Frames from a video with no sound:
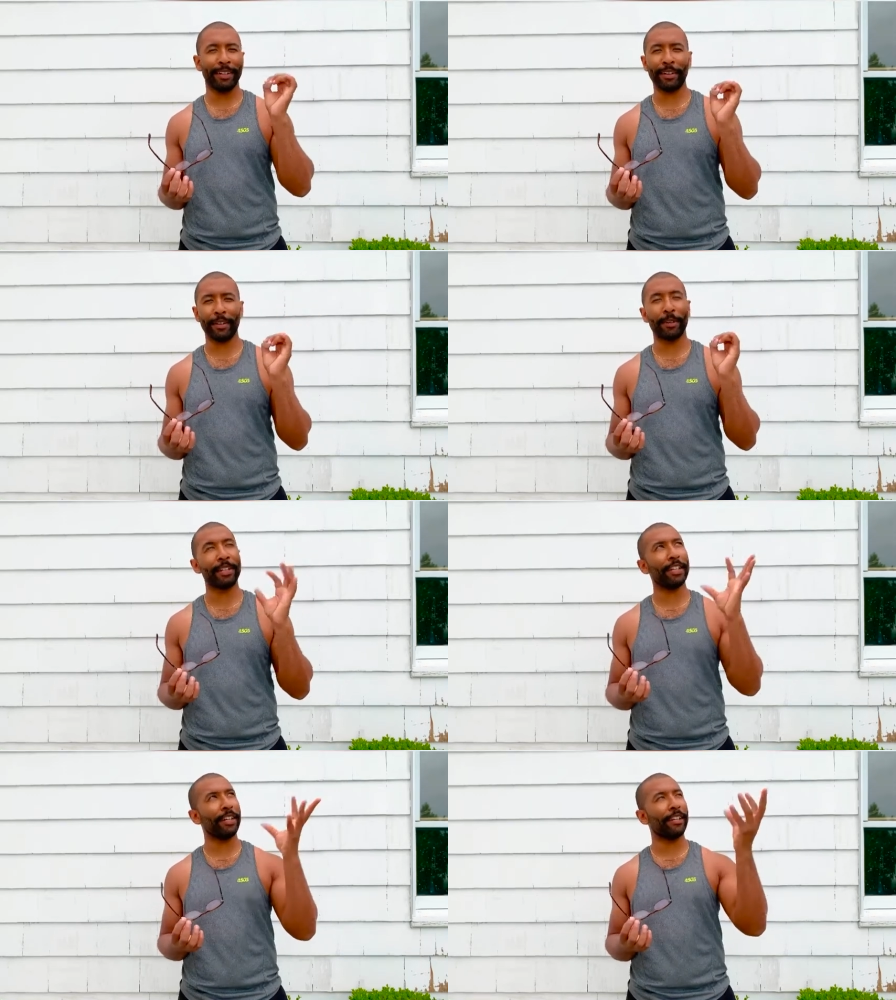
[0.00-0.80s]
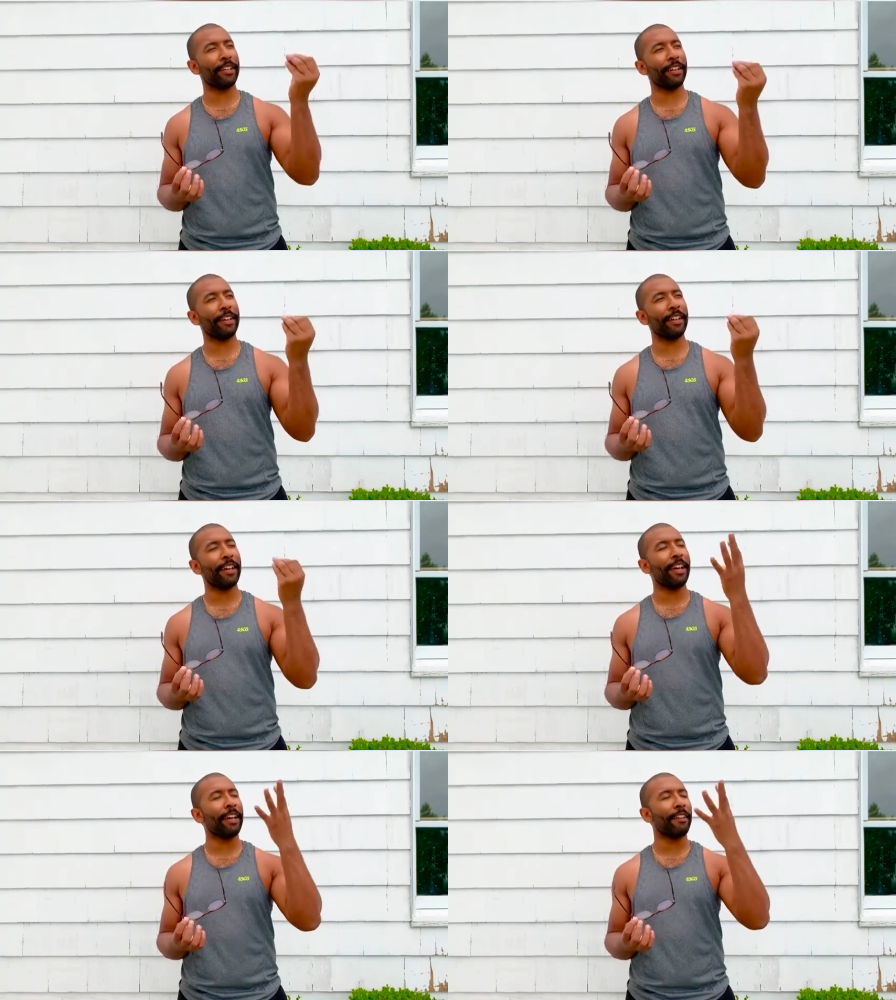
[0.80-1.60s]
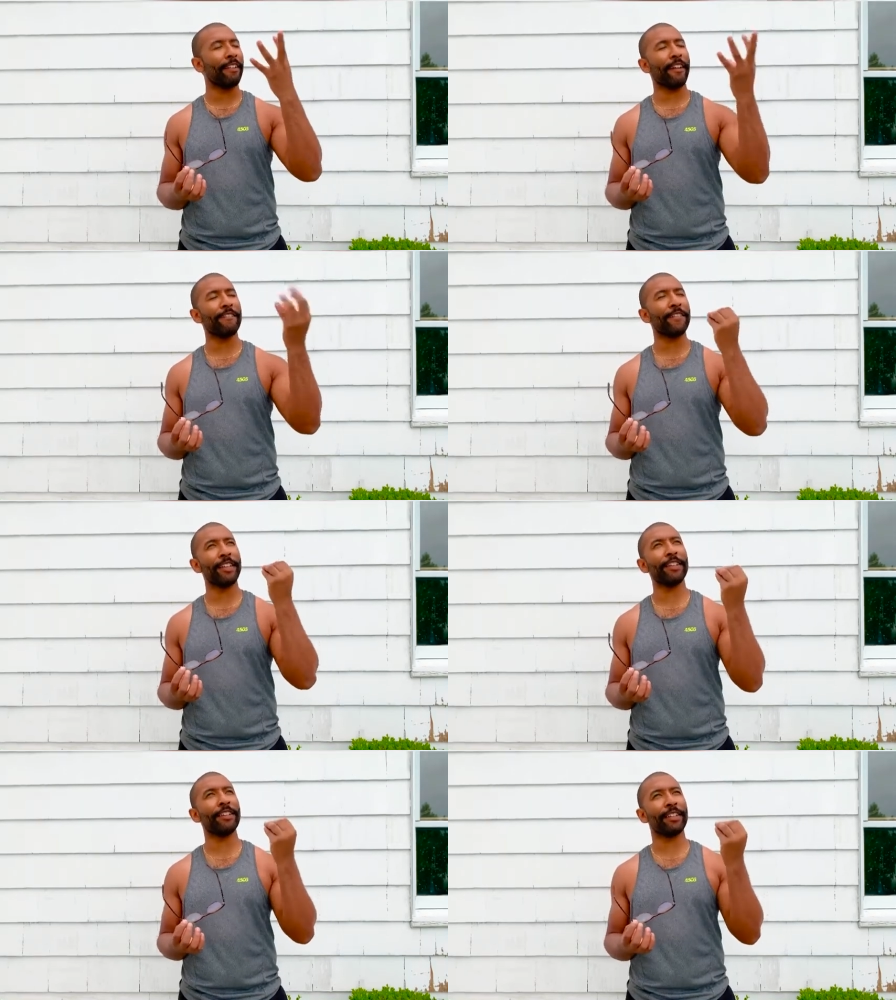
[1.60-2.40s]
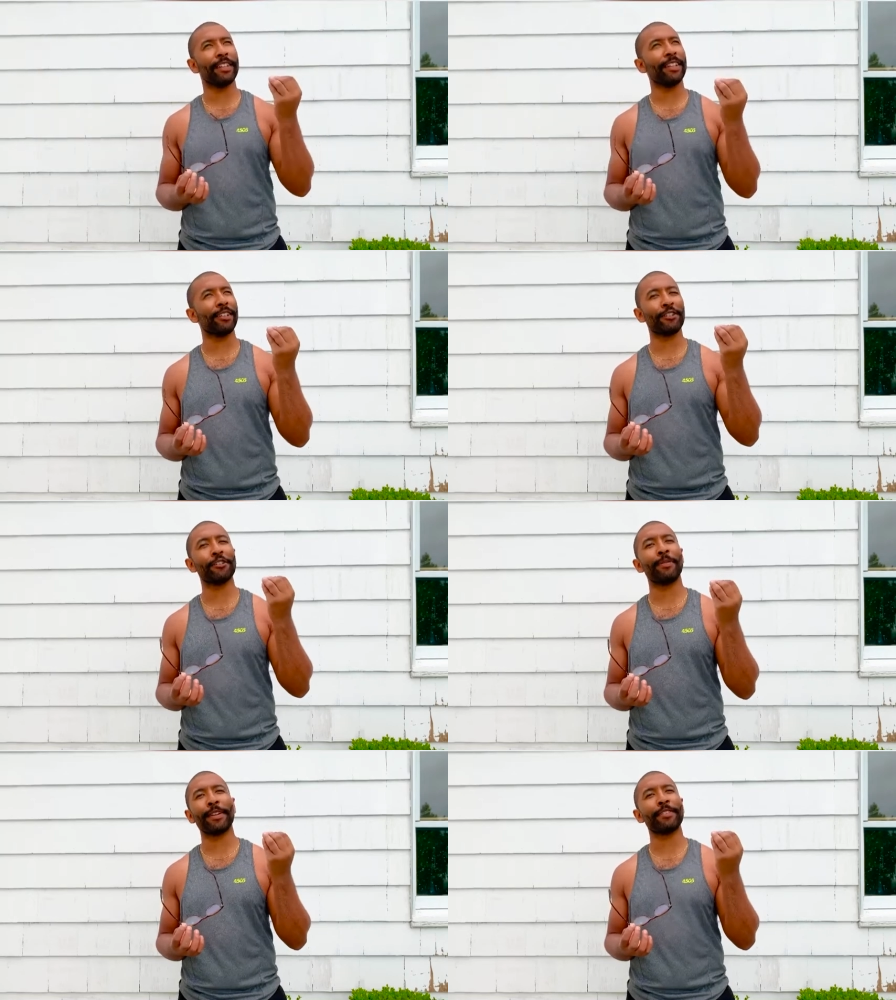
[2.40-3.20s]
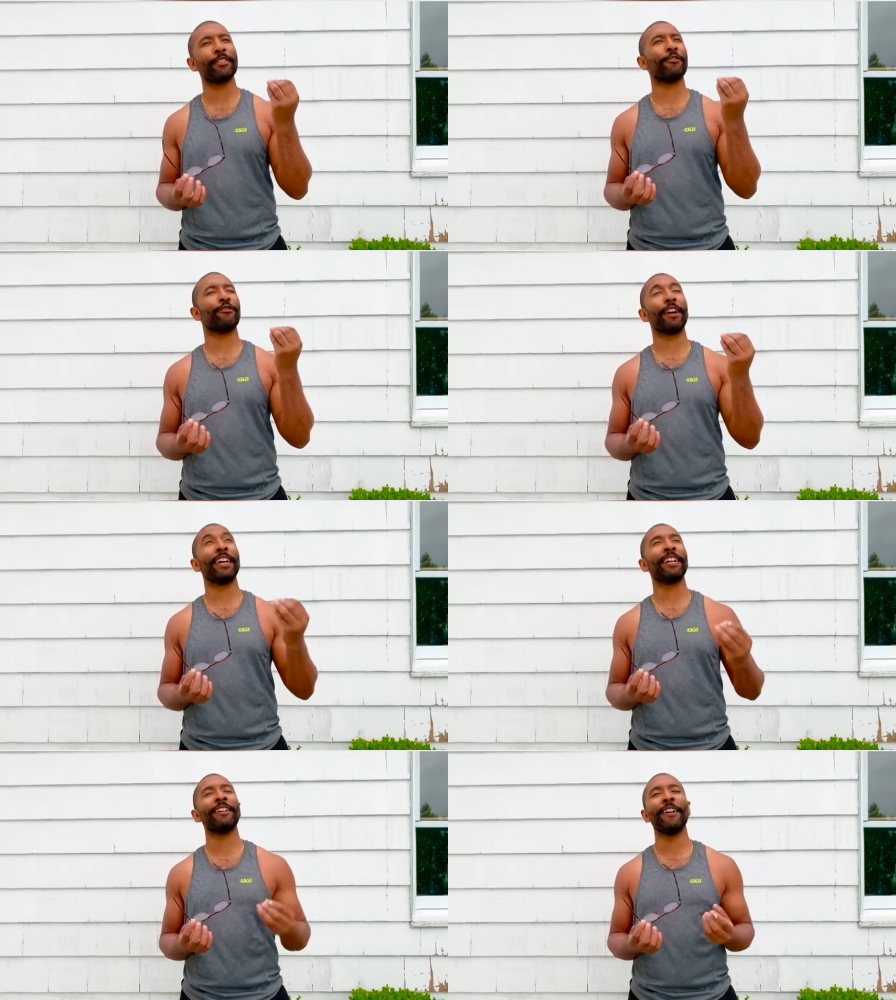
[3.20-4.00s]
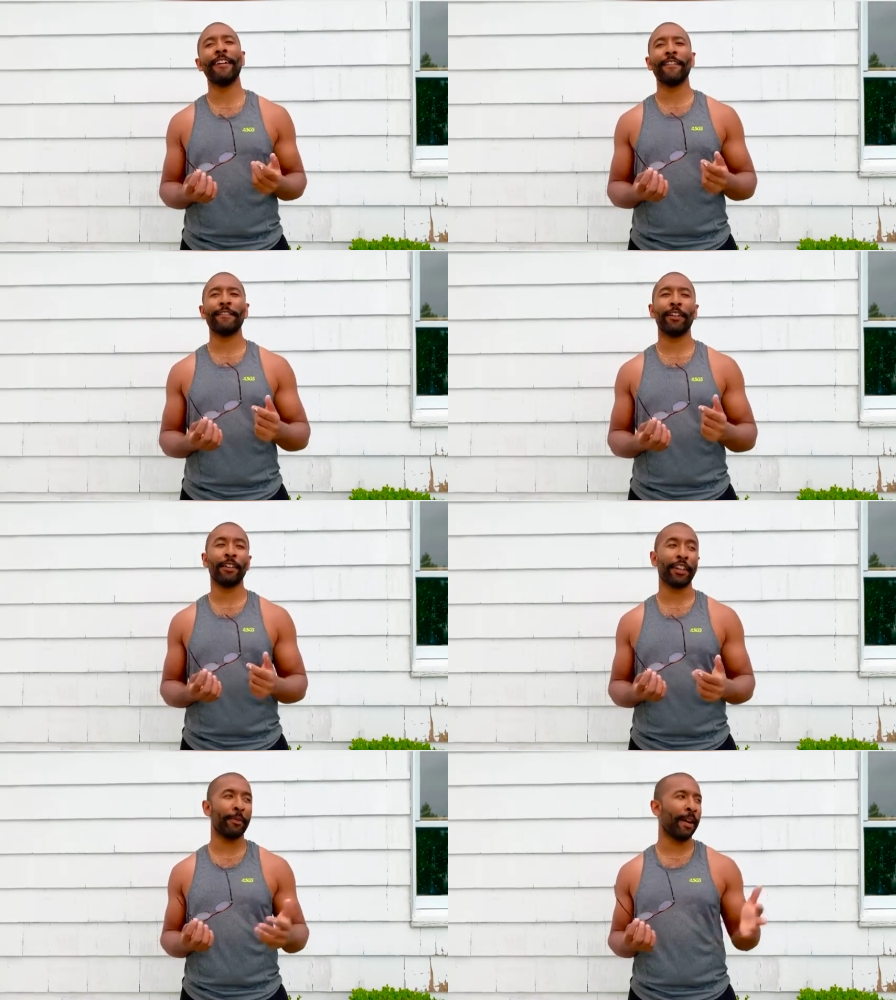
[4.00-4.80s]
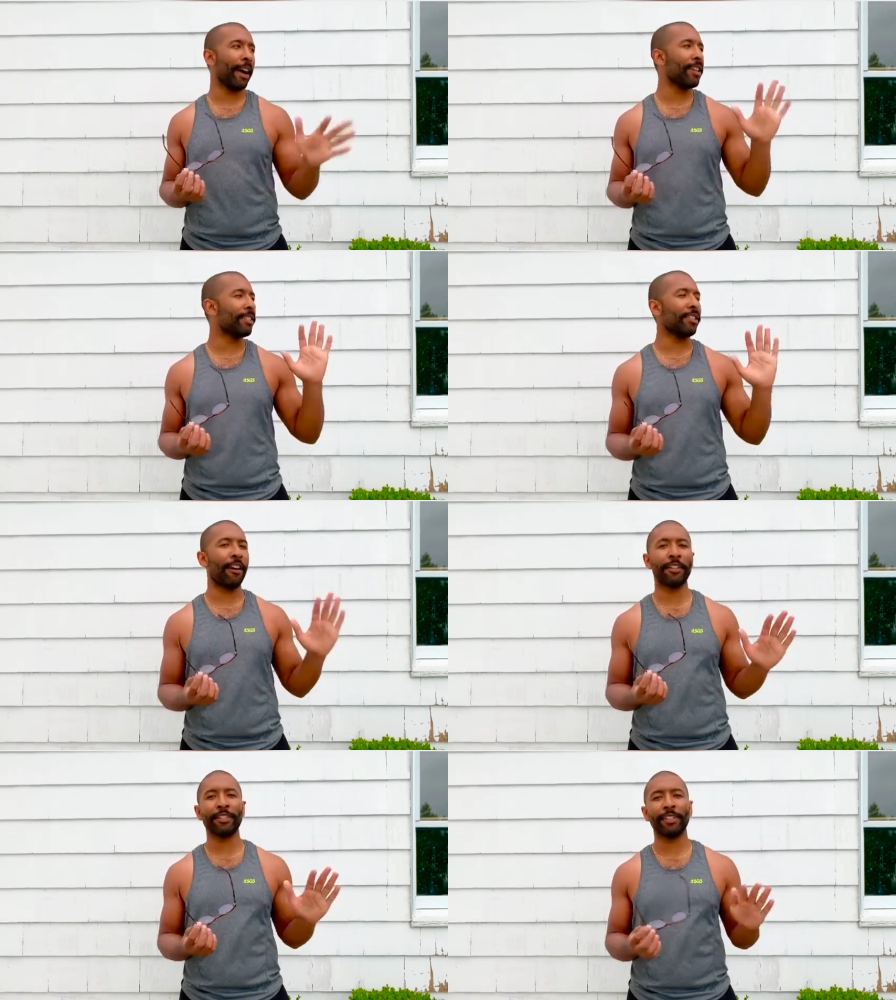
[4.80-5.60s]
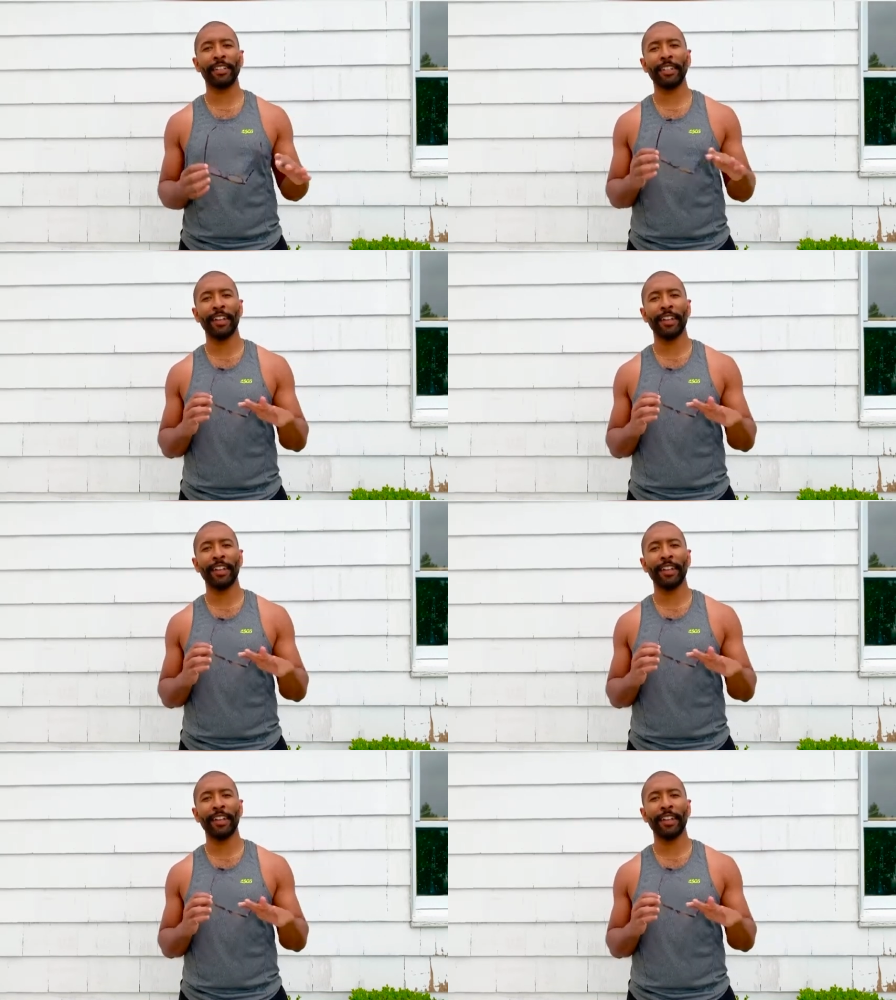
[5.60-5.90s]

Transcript: Uh, I hear the, I feel the little specks of rain falling in my eyes and honestly,